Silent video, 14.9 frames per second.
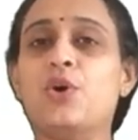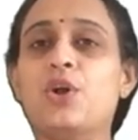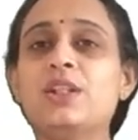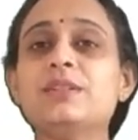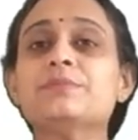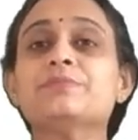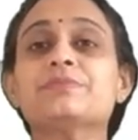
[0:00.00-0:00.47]

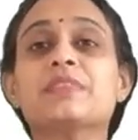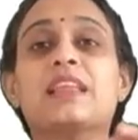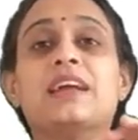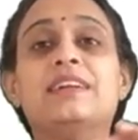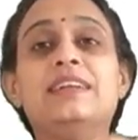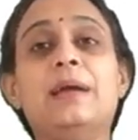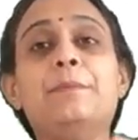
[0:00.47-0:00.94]
all
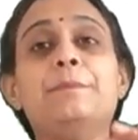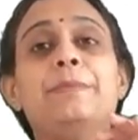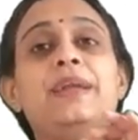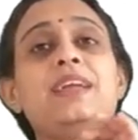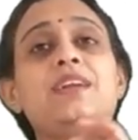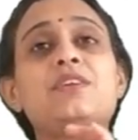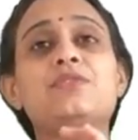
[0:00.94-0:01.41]

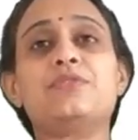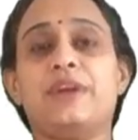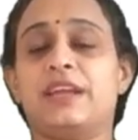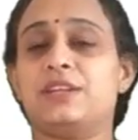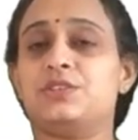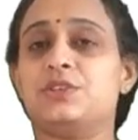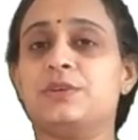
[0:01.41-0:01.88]
damping
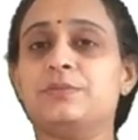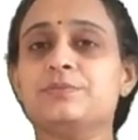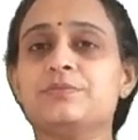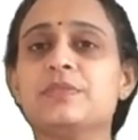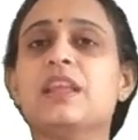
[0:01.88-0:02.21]
factor.